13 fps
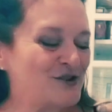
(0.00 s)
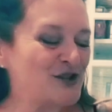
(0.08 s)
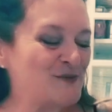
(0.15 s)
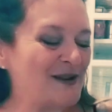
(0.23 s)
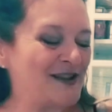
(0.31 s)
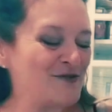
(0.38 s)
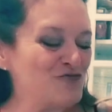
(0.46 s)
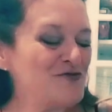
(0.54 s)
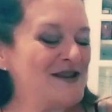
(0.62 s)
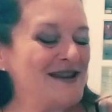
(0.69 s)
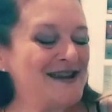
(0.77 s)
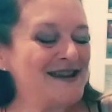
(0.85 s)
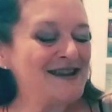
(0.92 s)
will start smelling
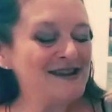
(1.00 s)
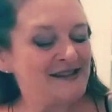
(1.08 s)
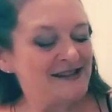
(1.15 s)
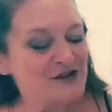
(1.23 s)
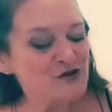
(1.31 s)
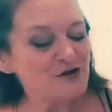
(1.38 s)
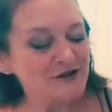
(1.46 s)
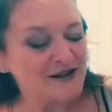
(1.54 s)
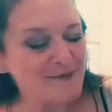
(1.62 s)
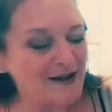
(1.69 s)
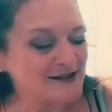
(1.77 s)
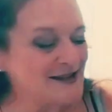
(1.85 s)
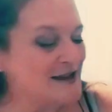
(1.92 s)
really good
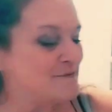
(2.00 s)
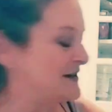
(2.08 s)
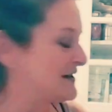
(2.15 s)
in about 10